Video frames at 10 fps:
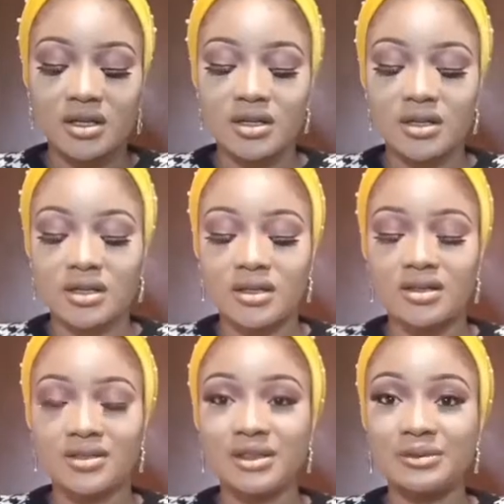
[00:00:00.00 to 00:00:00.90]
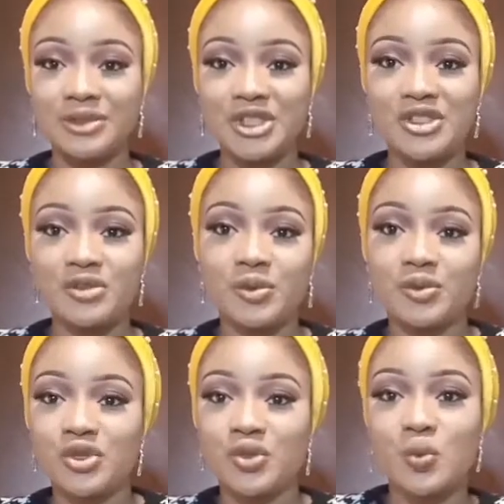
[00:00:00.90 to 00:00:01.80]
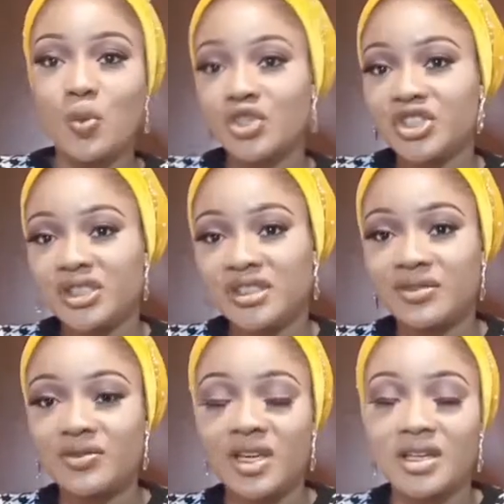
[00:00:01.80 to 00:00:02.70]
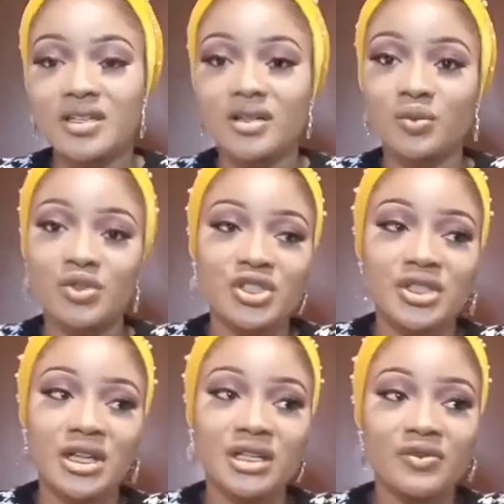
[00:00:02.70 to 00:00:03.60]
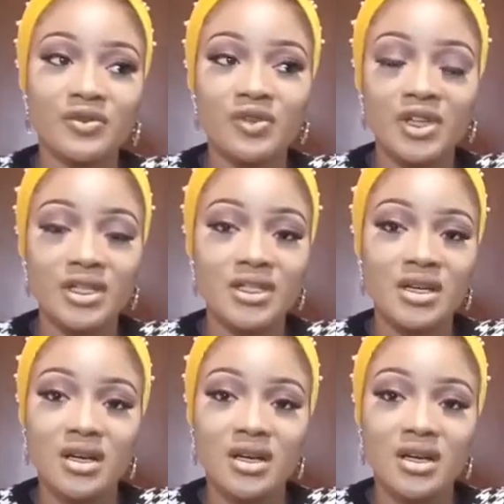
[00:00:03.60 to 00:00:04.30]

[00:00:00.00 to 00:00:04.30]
and you see people just washing their face and washing their feet